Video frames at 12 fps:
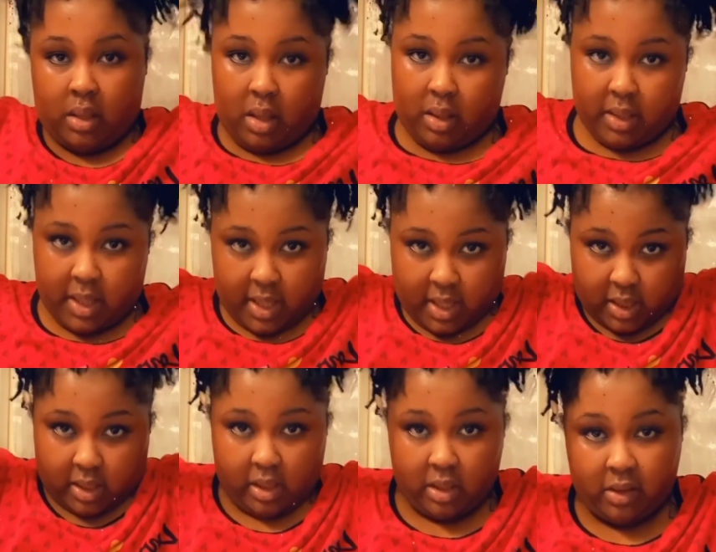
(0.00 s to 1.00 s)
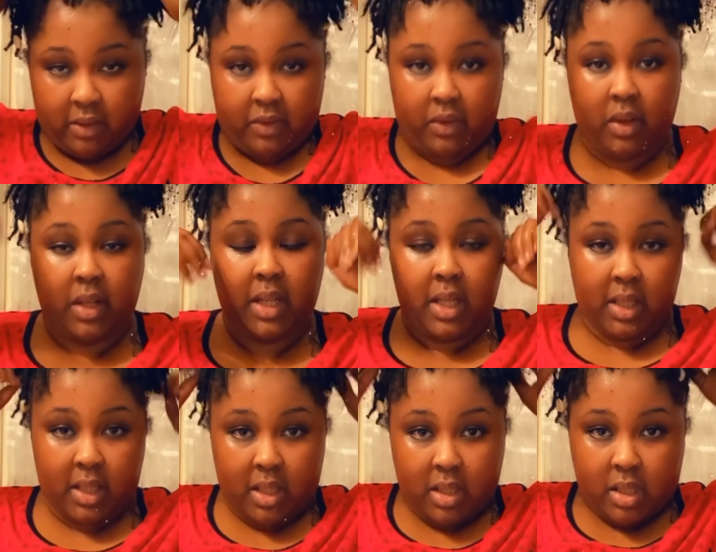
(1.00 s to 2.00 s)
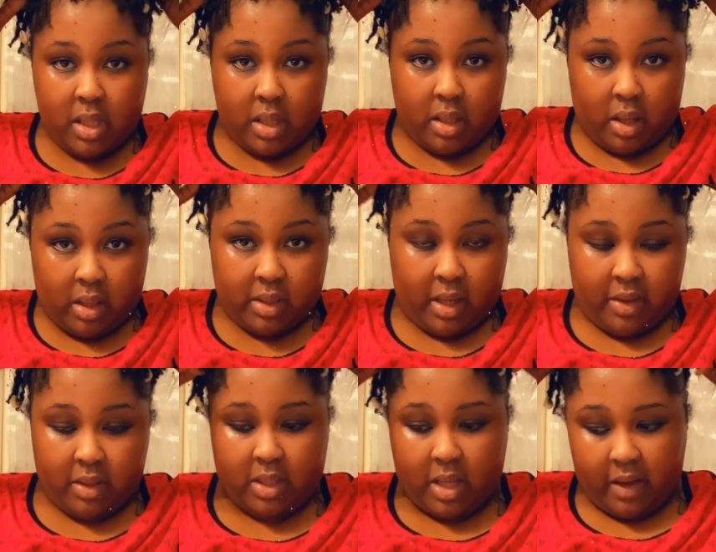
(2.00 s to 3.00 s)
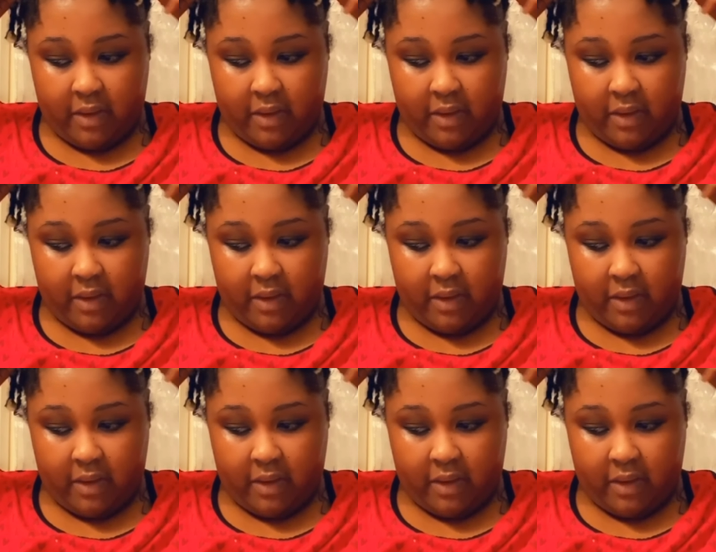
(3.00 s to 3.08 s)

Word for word: the edges for neatness and all this other stuff,